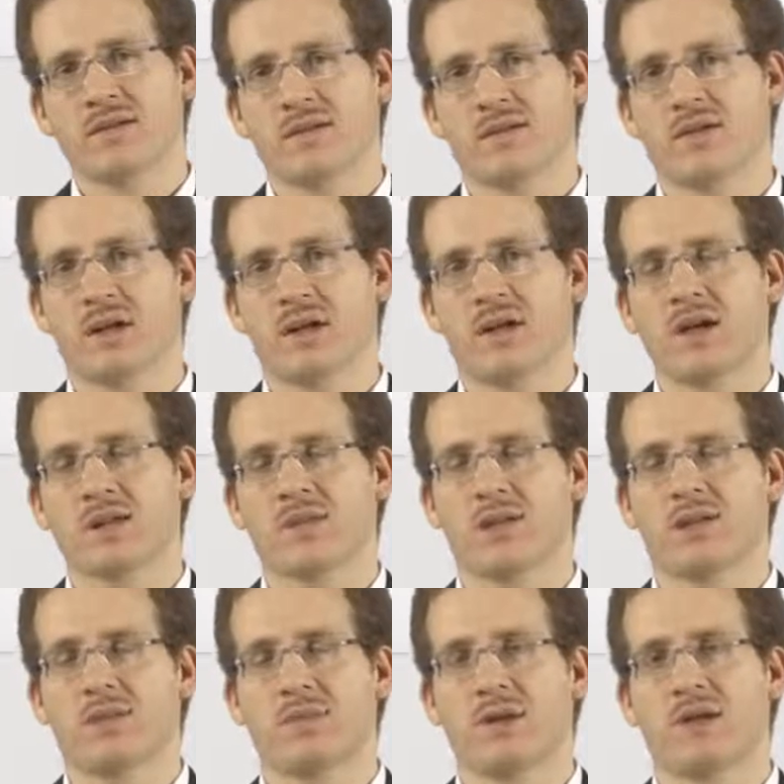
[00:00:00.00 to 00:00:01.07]
or data
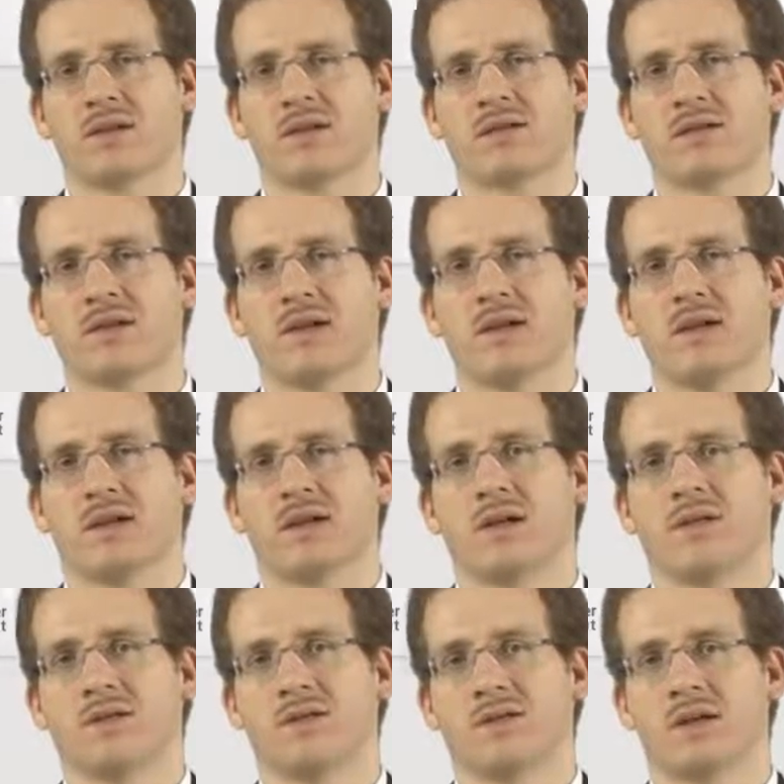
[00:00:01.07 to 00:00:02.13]
exchange patterns
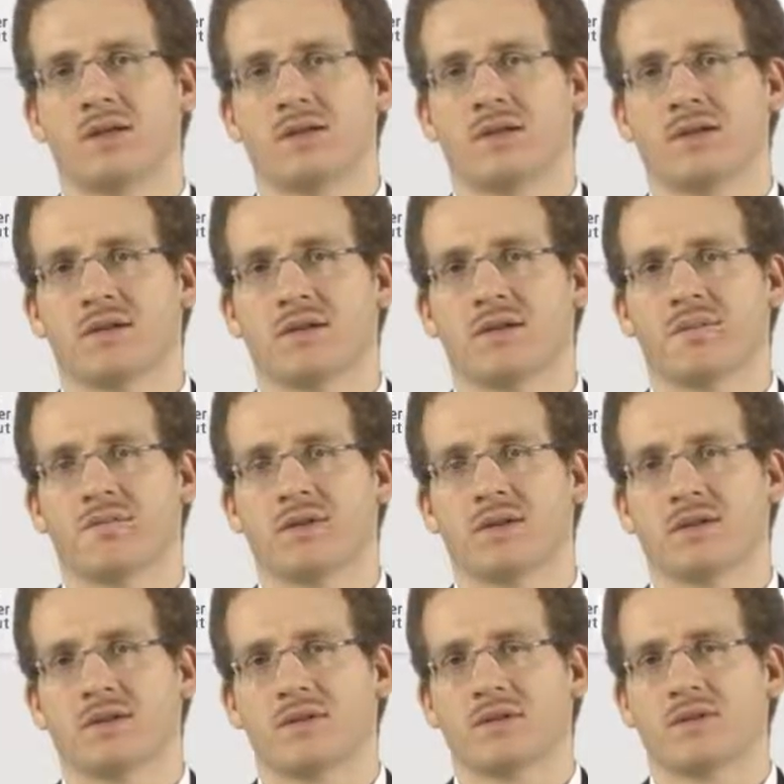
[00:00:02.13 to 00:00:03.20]
in such
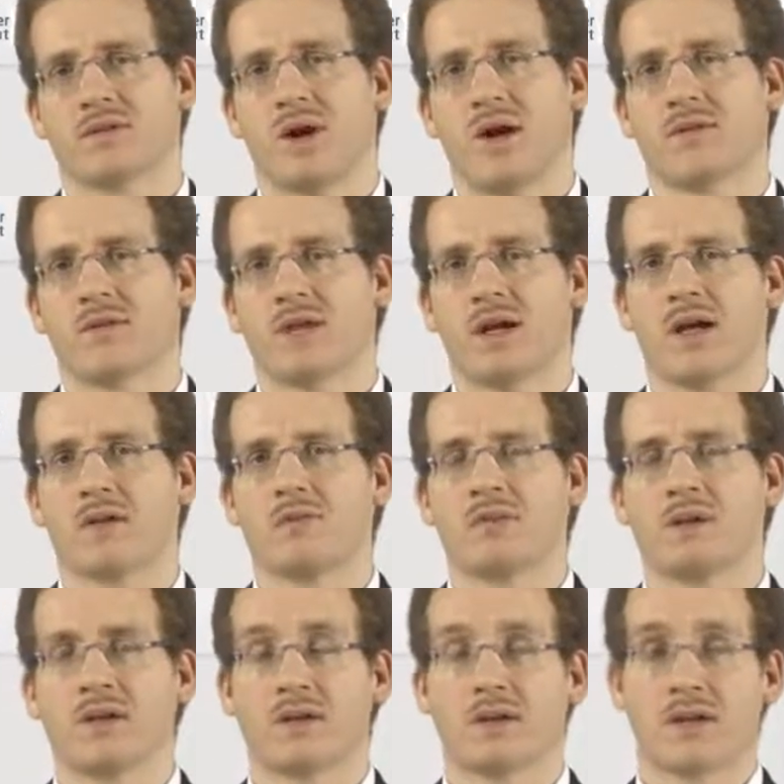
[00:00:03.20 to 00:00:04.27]
a graph can
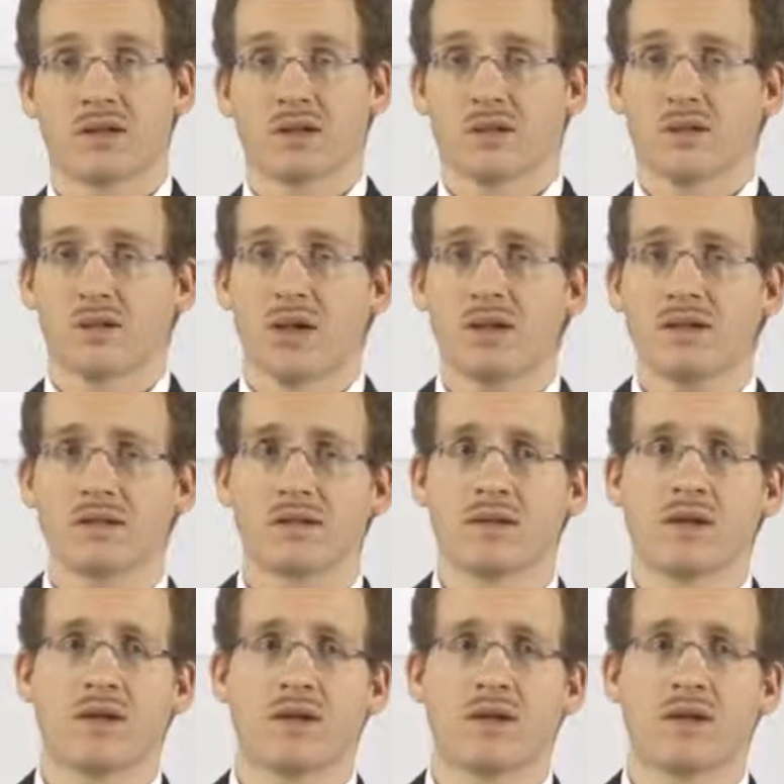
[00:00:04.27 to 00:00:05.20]
be categorized.